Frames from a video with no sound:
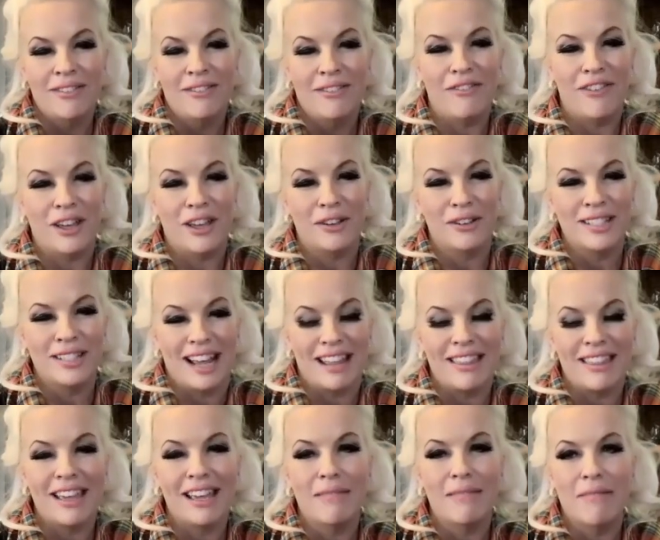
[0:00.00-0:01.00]
feuds. I
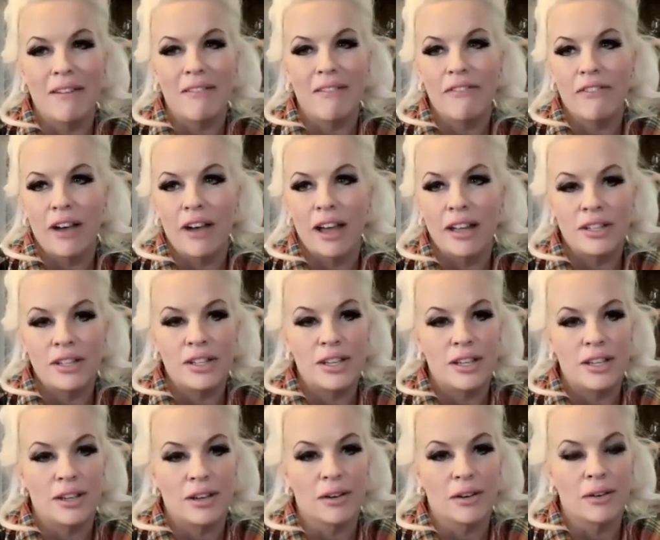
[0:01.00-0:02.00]
think it'd be fun
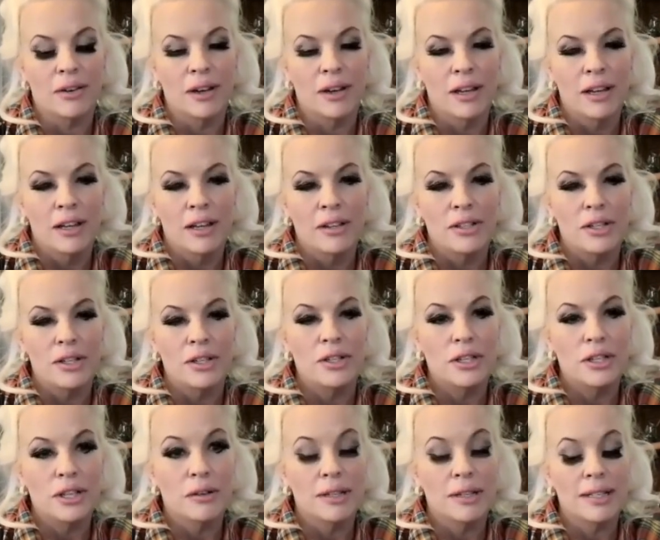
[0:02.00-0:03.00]
to
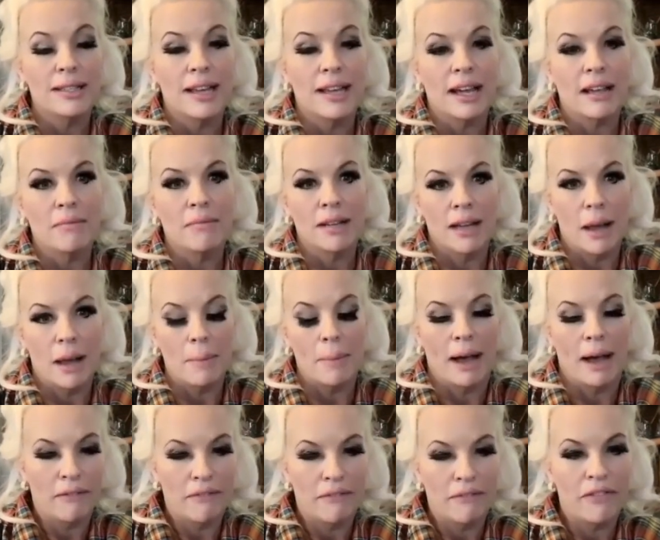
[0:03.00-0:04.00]
do a segment
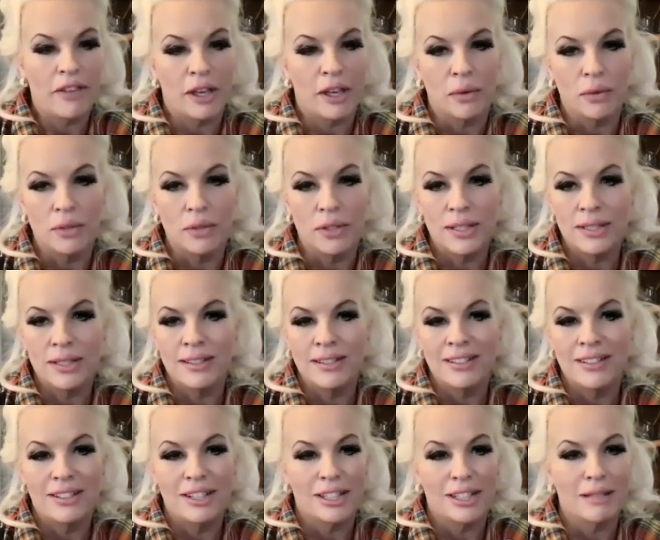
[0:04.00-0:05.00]
about feuds,
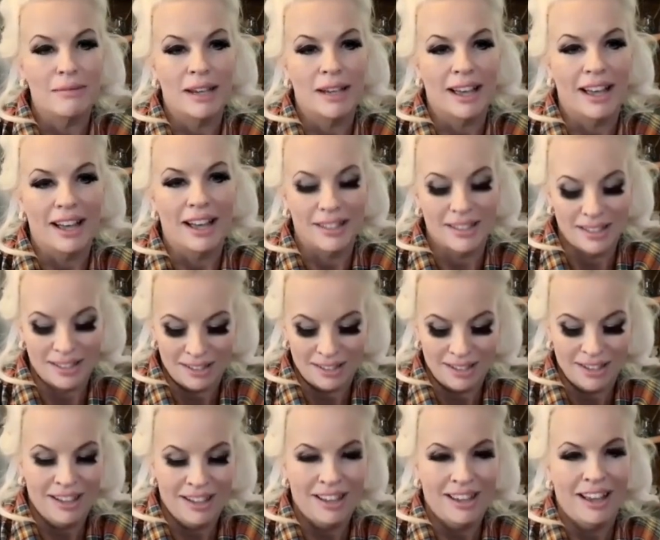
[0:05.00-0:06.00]
just because
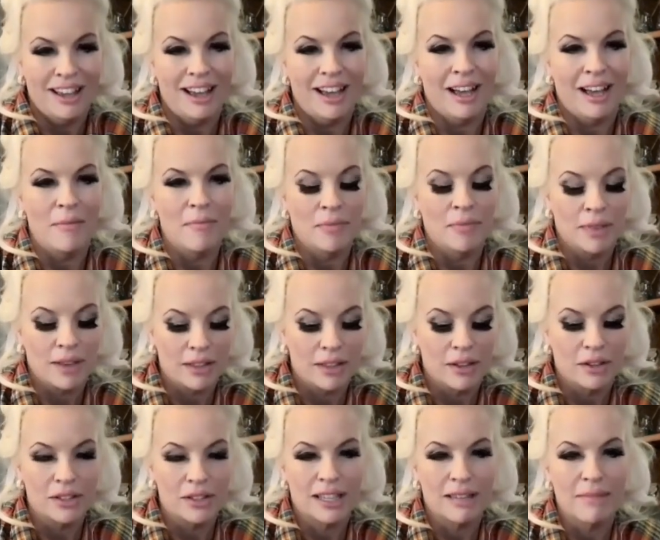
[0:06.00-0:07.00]

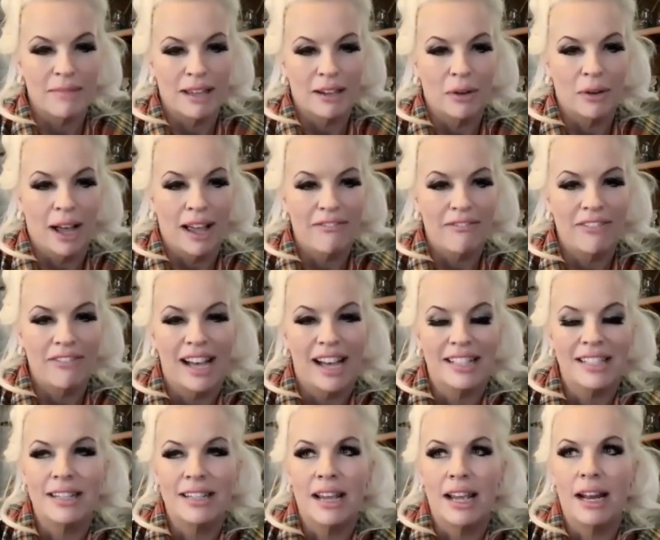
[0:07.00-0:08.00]
those can be quite
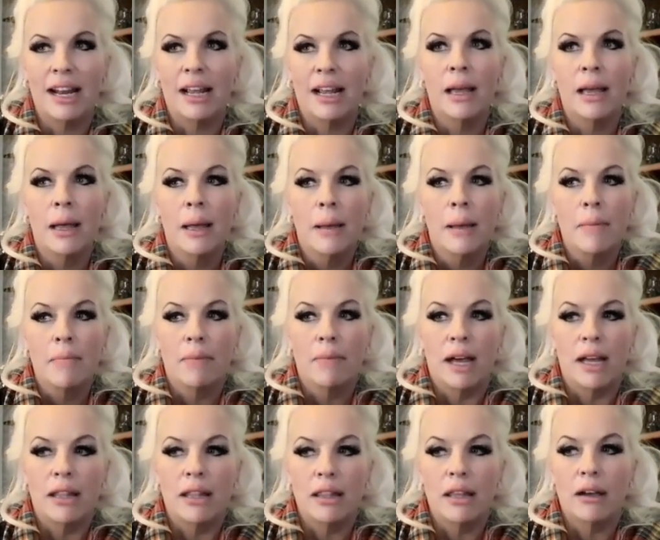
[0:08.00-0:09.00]
fascinating.
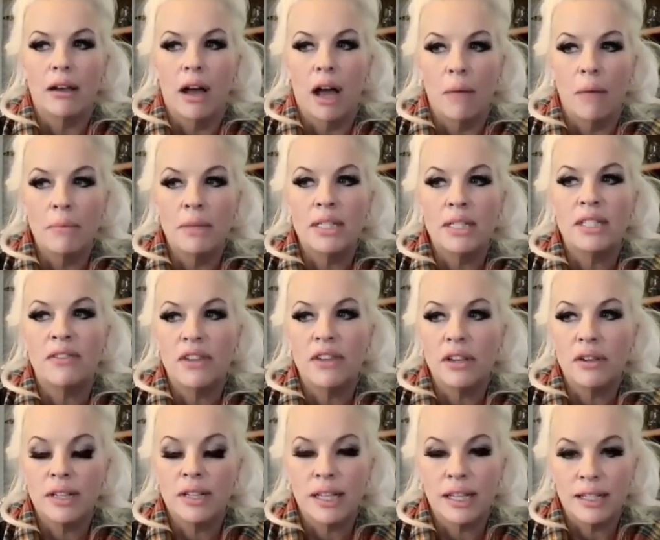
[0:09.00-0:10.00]
But the Commons
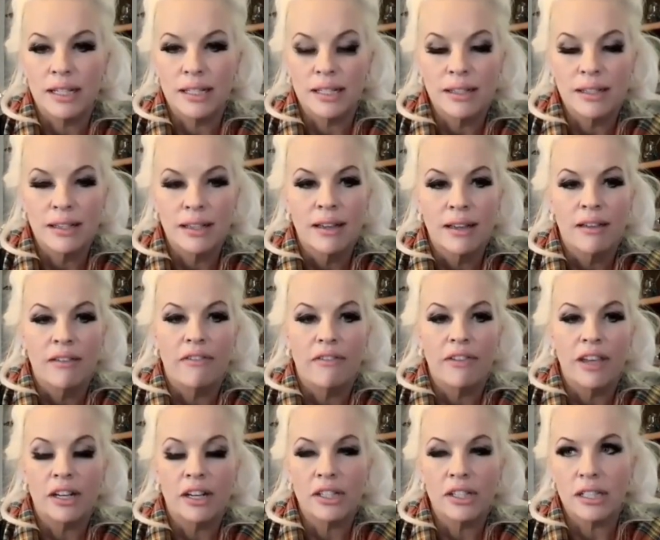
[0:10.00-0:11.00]
feuded
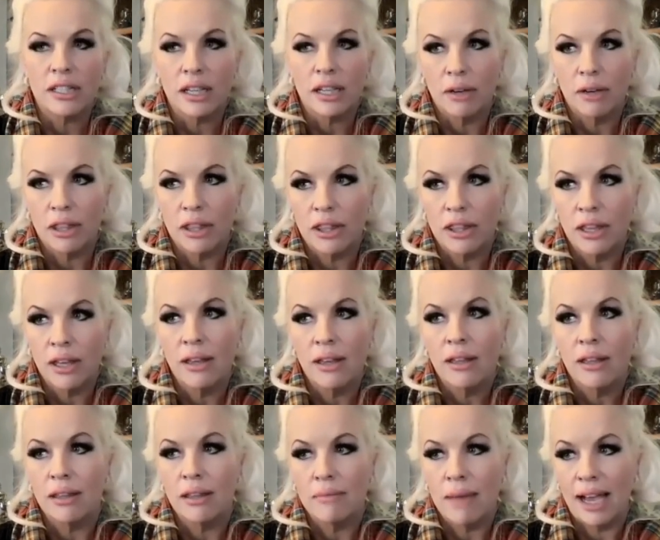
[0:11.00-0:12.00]
fiercely with
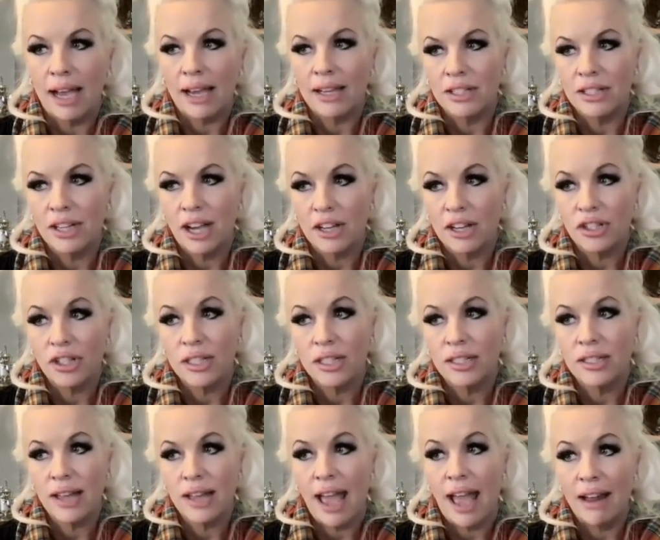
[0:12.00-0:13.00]
the
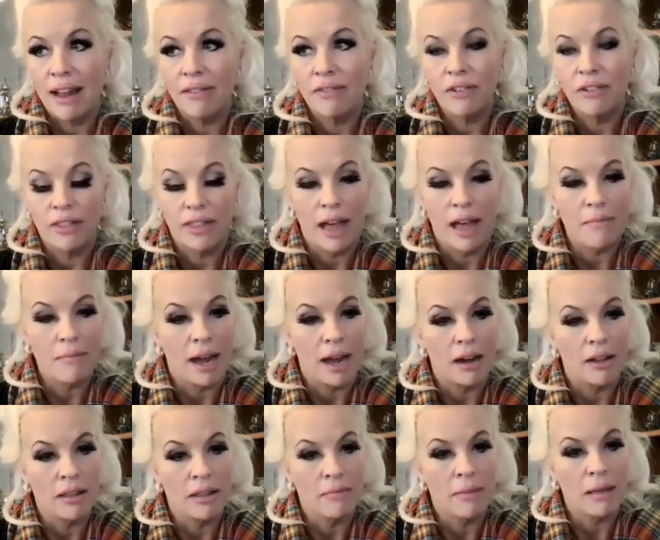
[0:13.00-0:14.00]
Macintoshes, and for that matter,
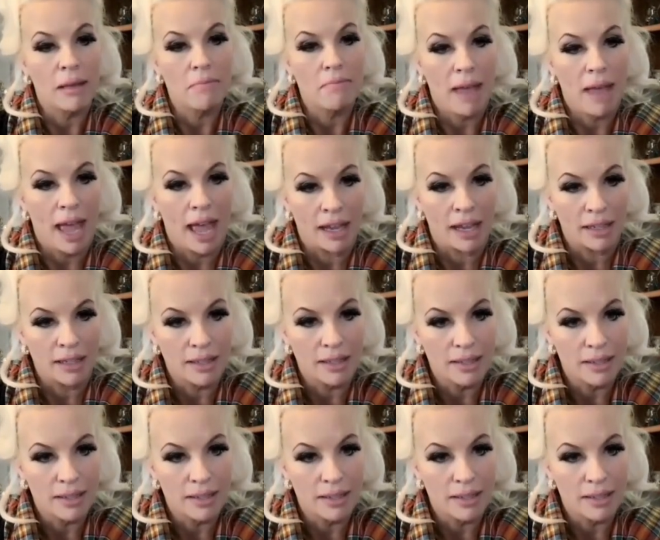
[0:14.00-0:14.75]
the MacBeans.